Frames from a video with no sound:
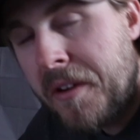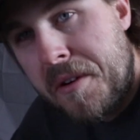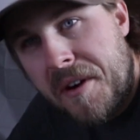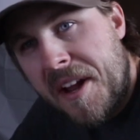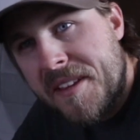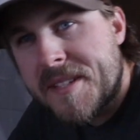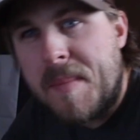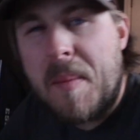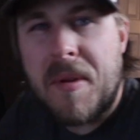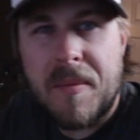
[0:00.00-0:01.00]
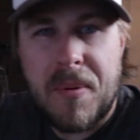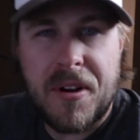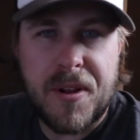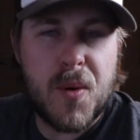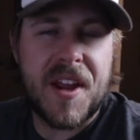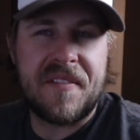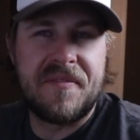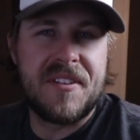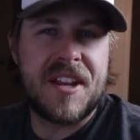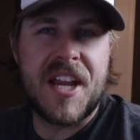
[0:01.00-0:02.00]
All right, this might be a pretty quick
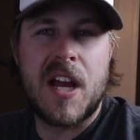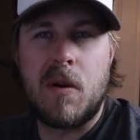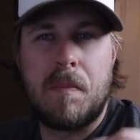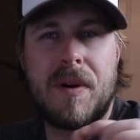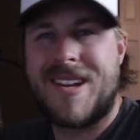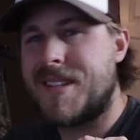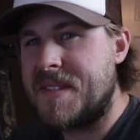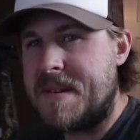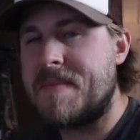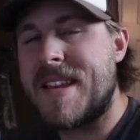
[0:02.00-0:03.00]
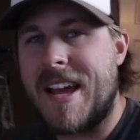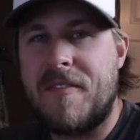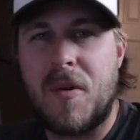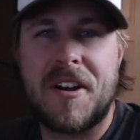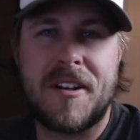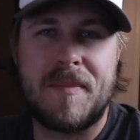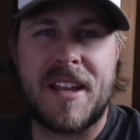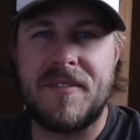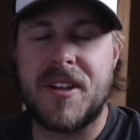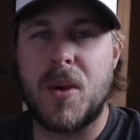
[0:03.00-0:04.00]
video, but it's something I've wanted to make
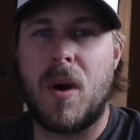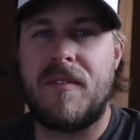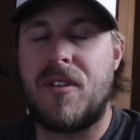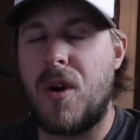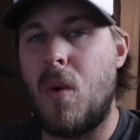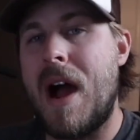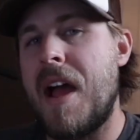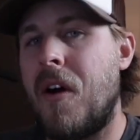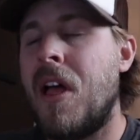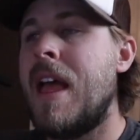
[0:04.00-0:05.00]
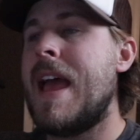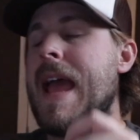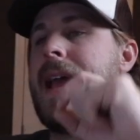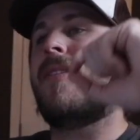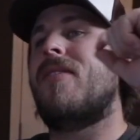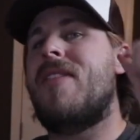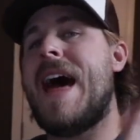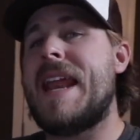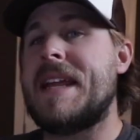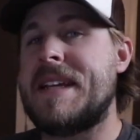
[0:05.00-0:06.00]
a video on for a while, and
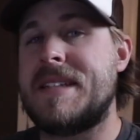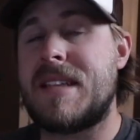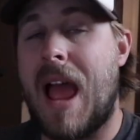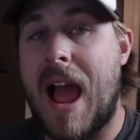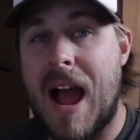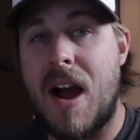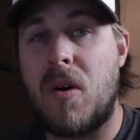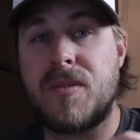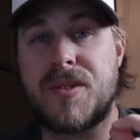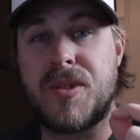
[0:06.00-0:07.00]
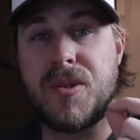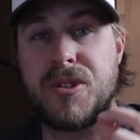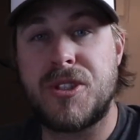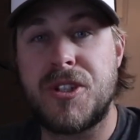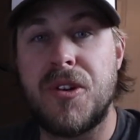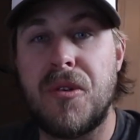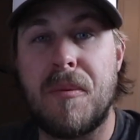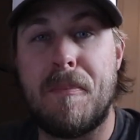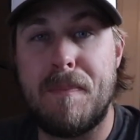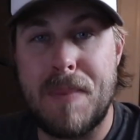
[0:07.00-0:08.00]
that is how to shoot
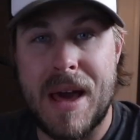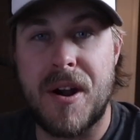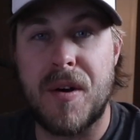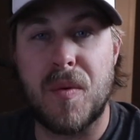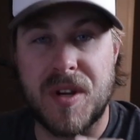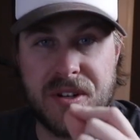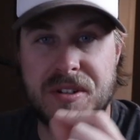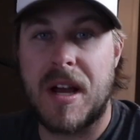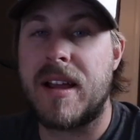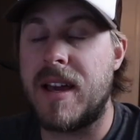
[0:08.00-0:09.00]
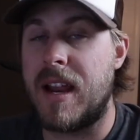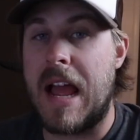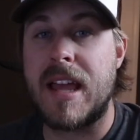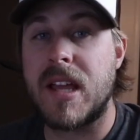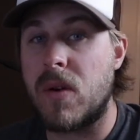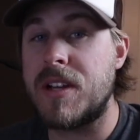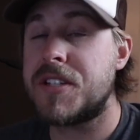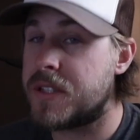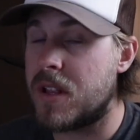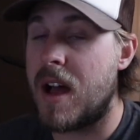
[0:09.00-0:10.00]
better when you're duck hunting. I get
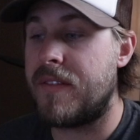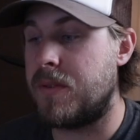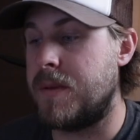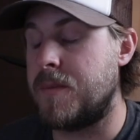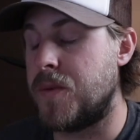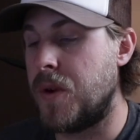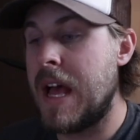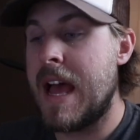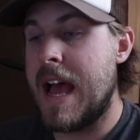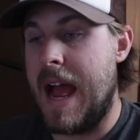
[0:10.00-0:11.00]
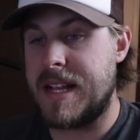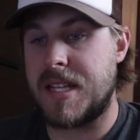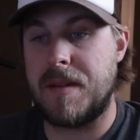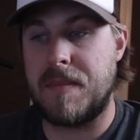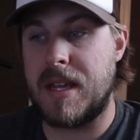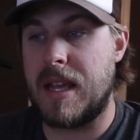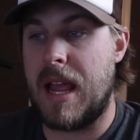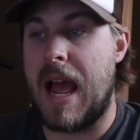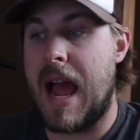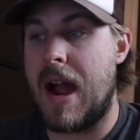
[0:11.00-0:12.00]
questions a lot from people asking me
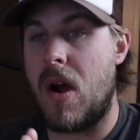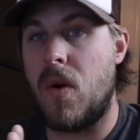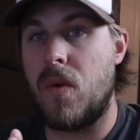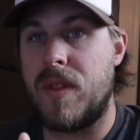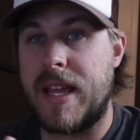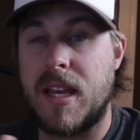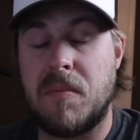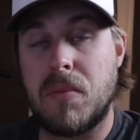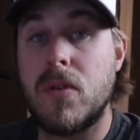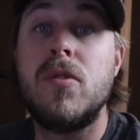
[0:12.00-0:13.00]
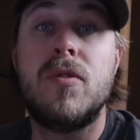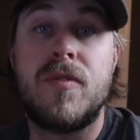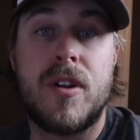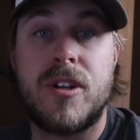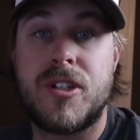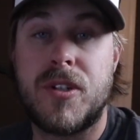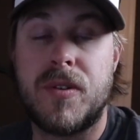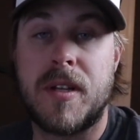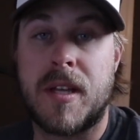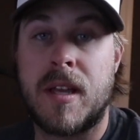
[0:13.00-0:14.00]
how they can improve their
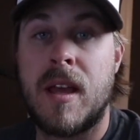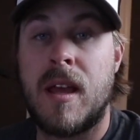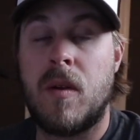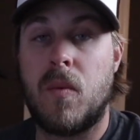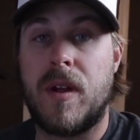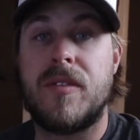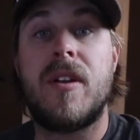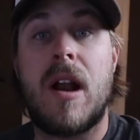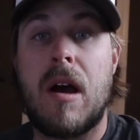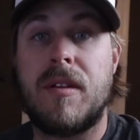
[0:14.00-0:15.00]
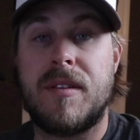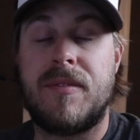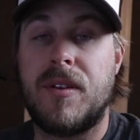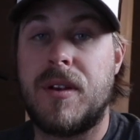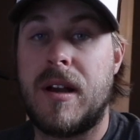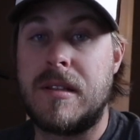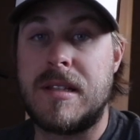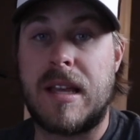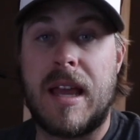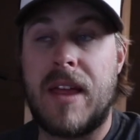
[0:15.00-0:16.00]
shooting when they're out in the field
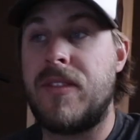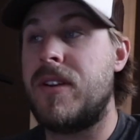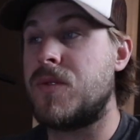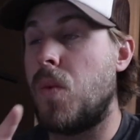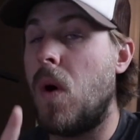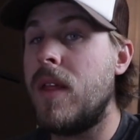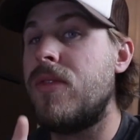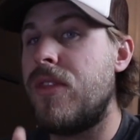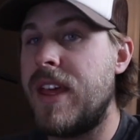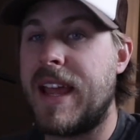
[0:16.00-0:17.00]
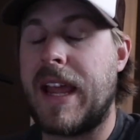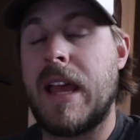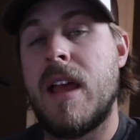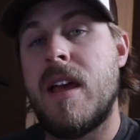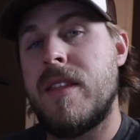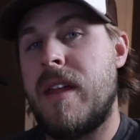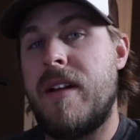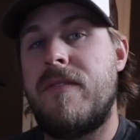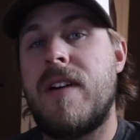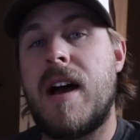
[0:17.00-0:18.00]
hunting. And there's one thing that
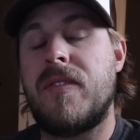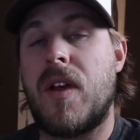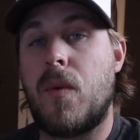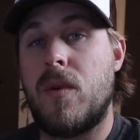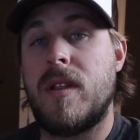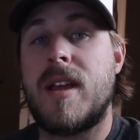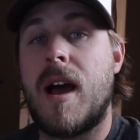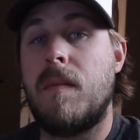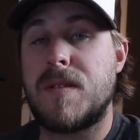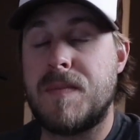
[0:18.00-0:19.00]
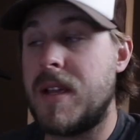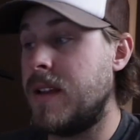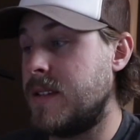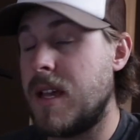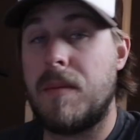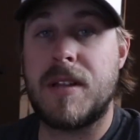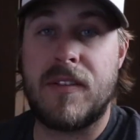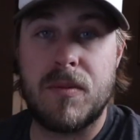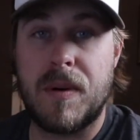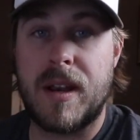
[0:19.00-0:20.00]
I've found that really helps me and has helped
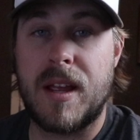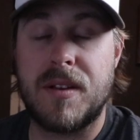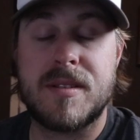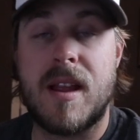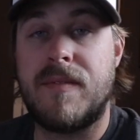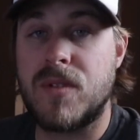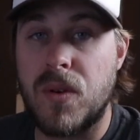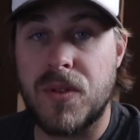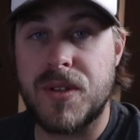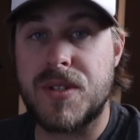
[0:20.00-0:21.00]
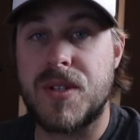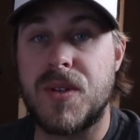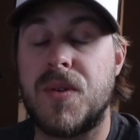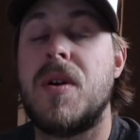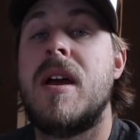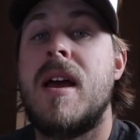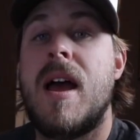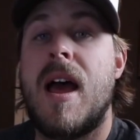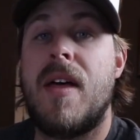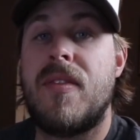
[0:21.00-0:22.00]
everybody else that I've told this to,
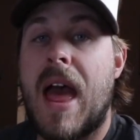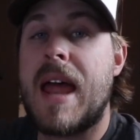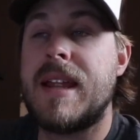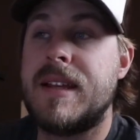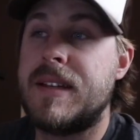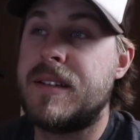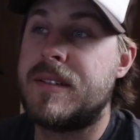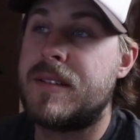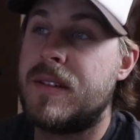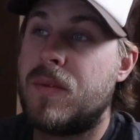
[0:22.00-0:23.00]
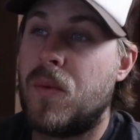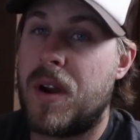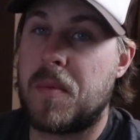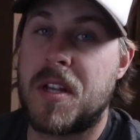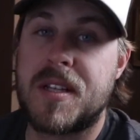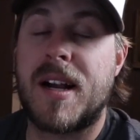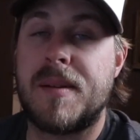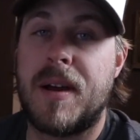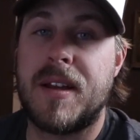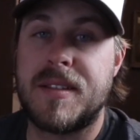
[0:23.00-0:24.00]
and that is what I'm going to talk
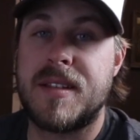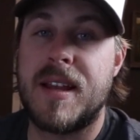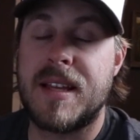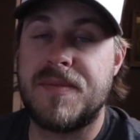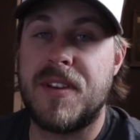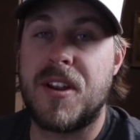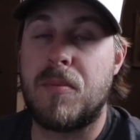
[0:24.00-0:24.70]
about in today's video.